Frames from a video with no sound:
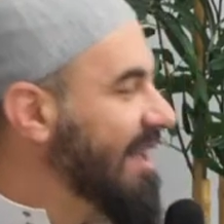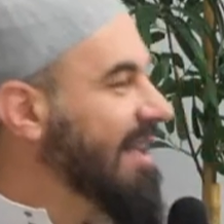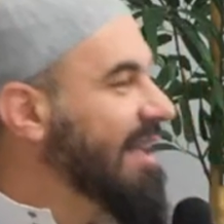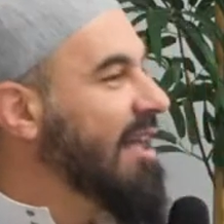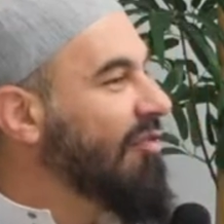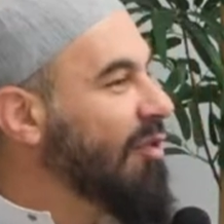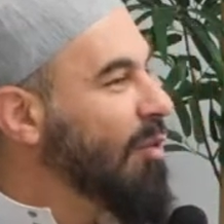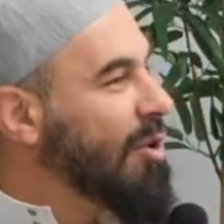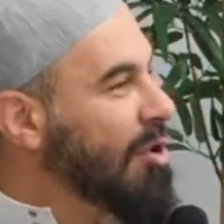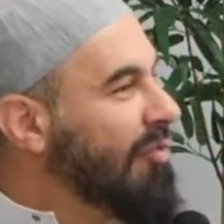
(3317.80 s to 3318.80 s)
if it
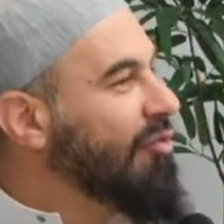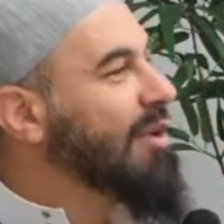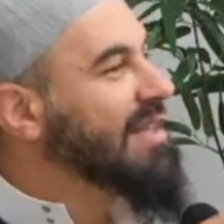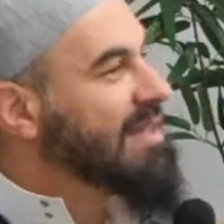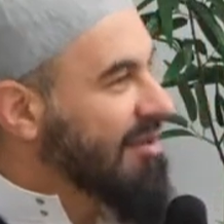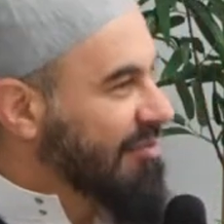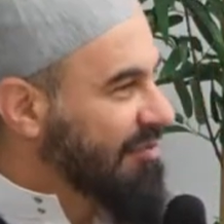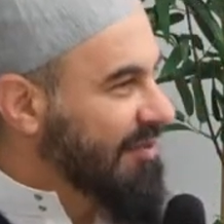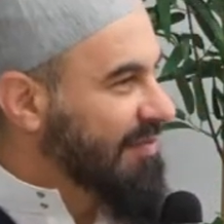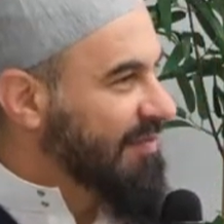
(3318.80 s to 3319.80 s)
were not for his love,
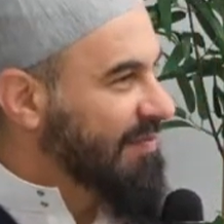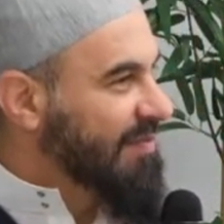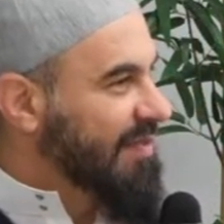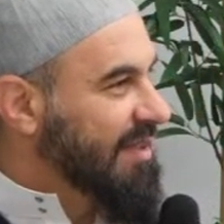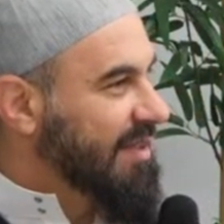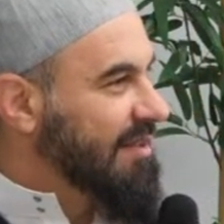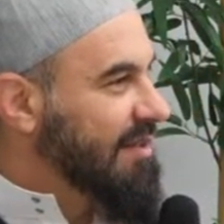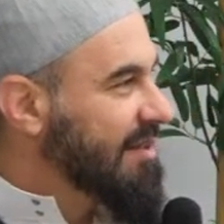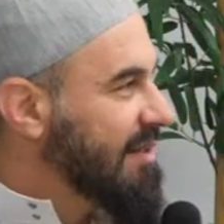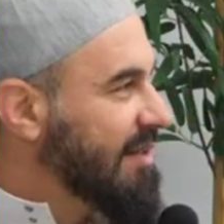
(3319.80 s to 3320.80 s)

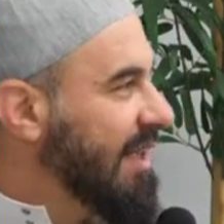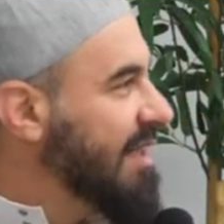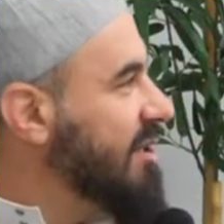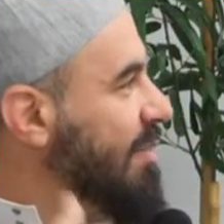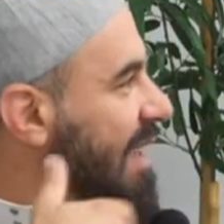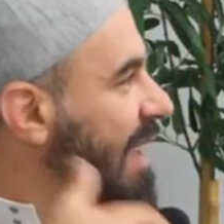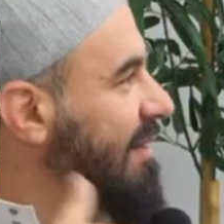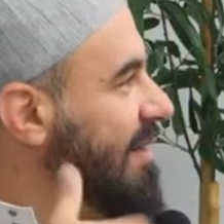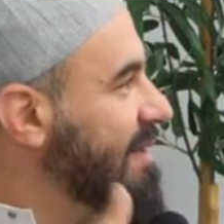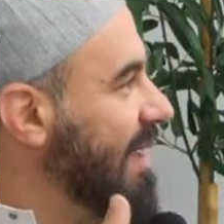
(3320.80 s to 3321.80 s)
and she began
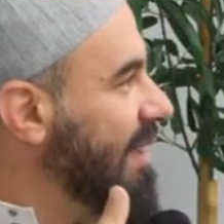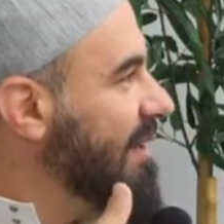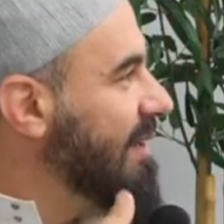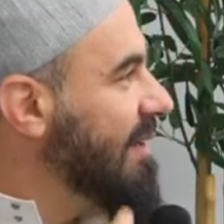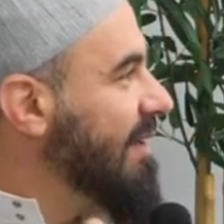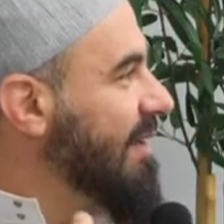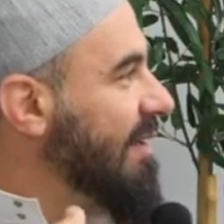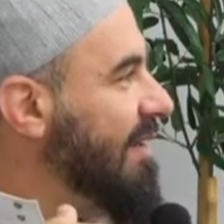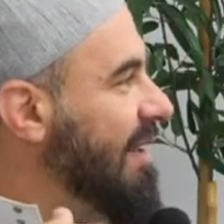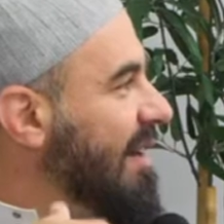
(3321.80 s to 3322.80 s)
to say
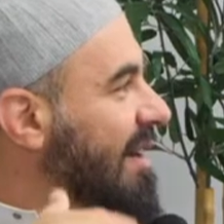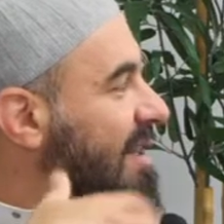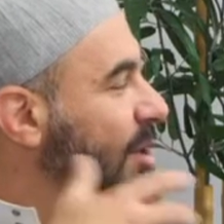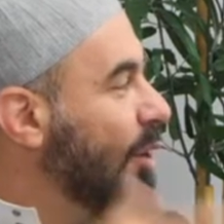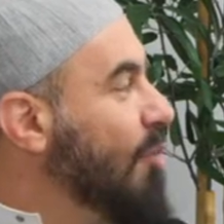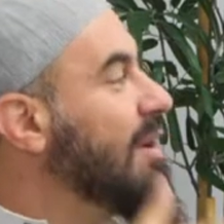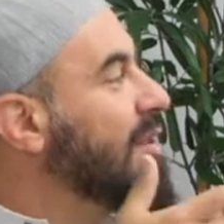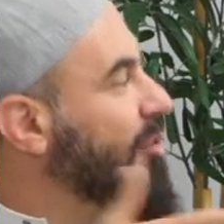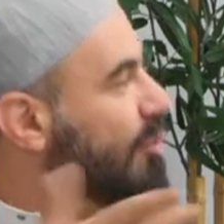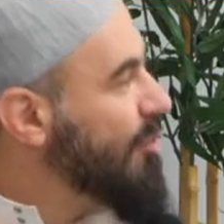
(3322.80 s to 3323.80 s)
that it is only
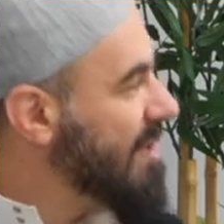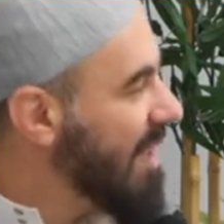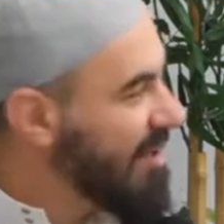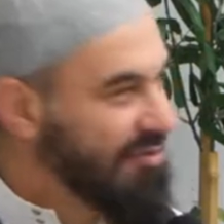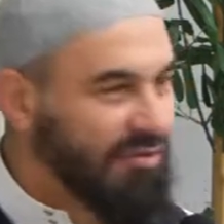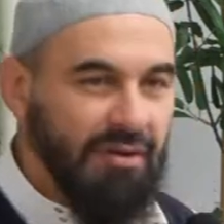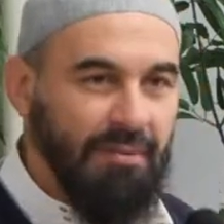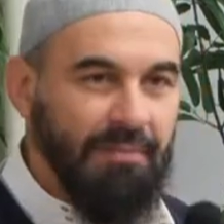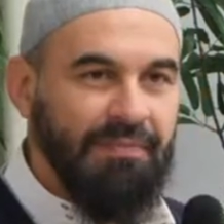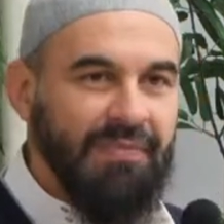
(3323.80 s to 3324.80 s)
through his love
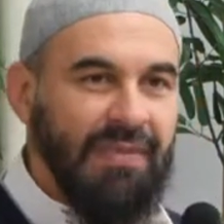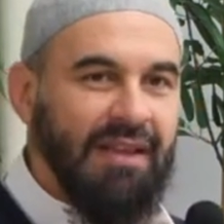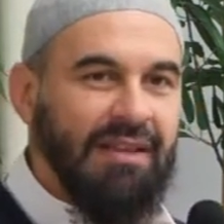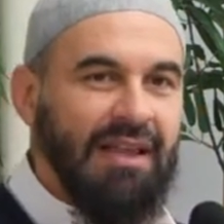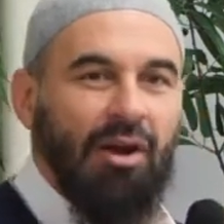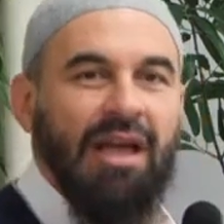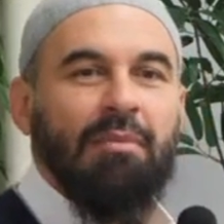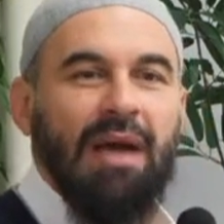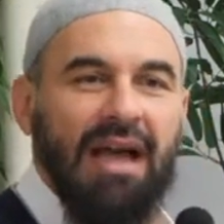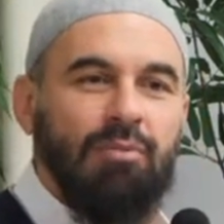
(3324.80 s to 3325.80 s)
that I am
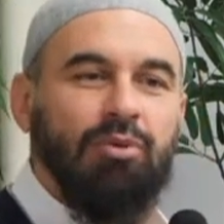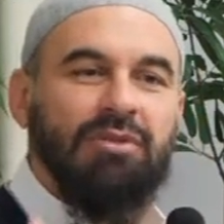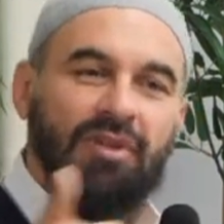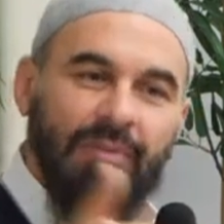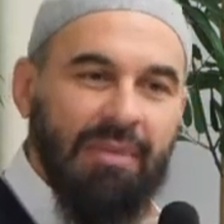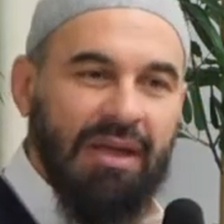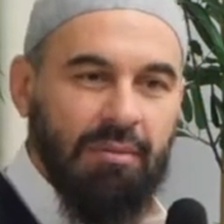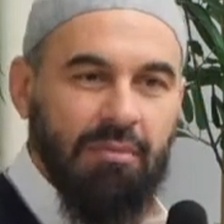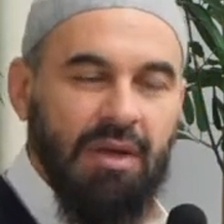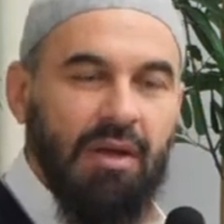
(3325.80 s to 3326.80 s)
able to remember him,
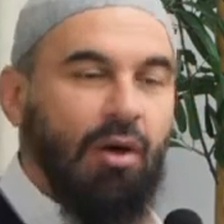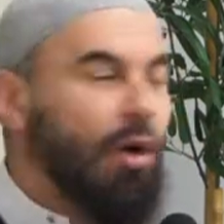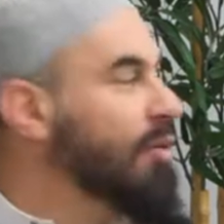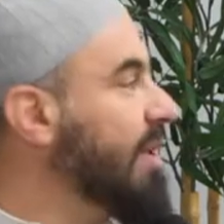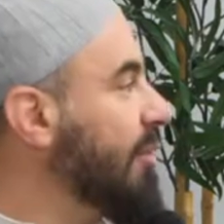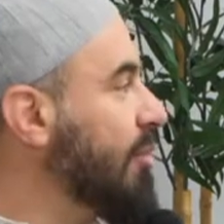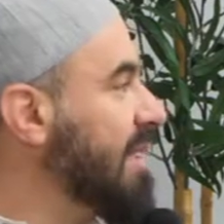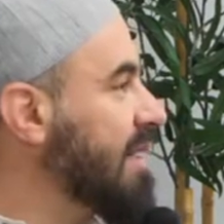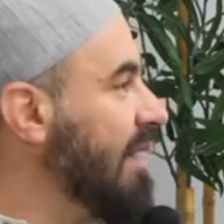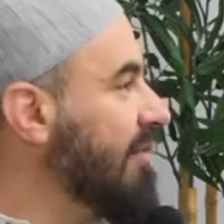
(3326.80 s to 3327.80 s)
only through
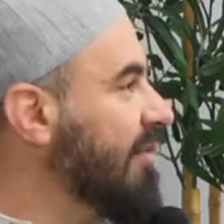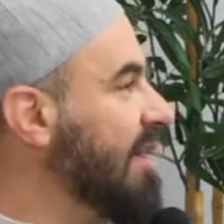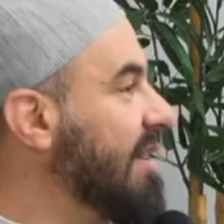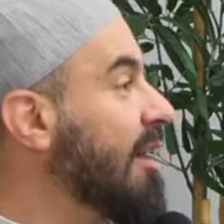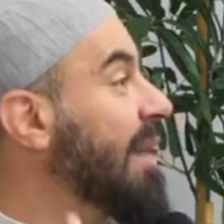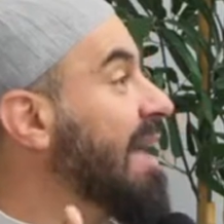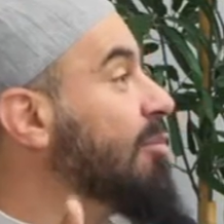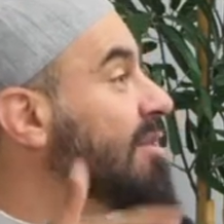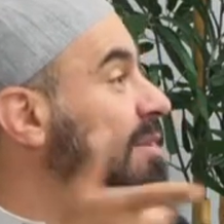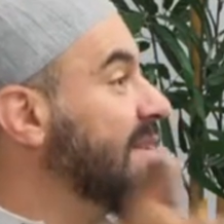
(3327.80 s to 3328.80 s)
his love that I'm
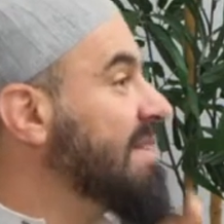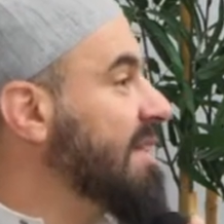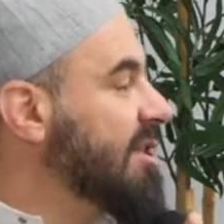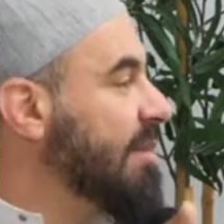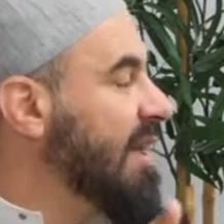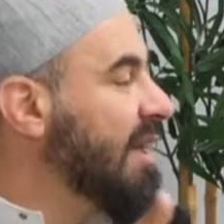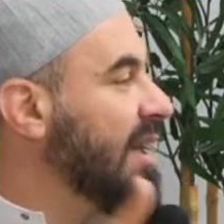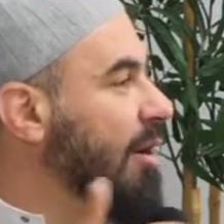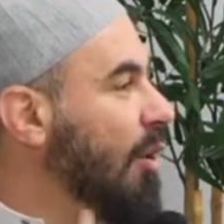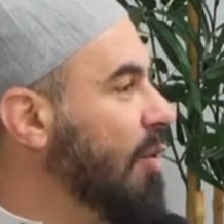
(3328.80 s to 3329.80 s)
able to beseech him,
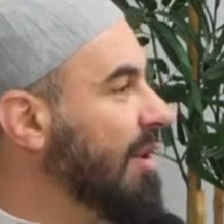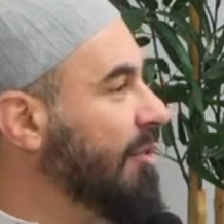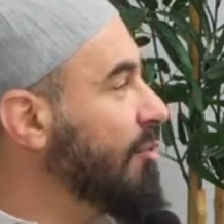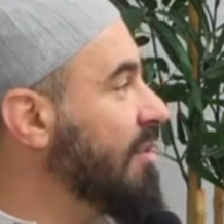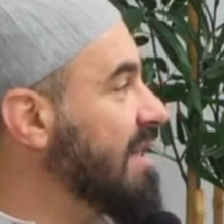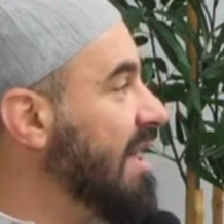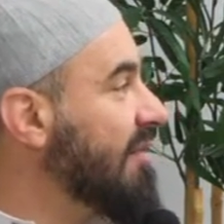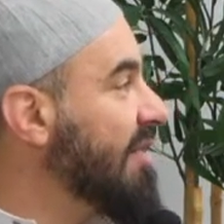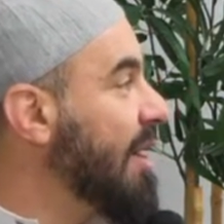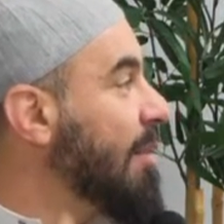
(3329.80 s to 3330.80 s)
and only through his
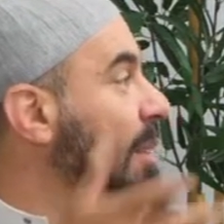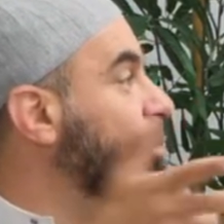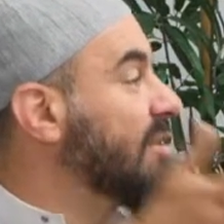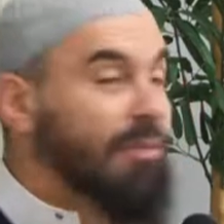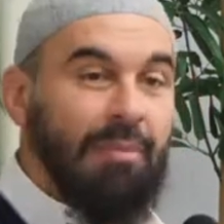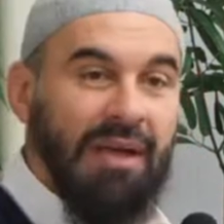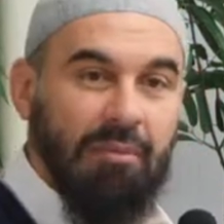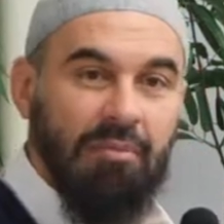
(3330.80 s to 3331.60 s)
love that I'm able to remember him.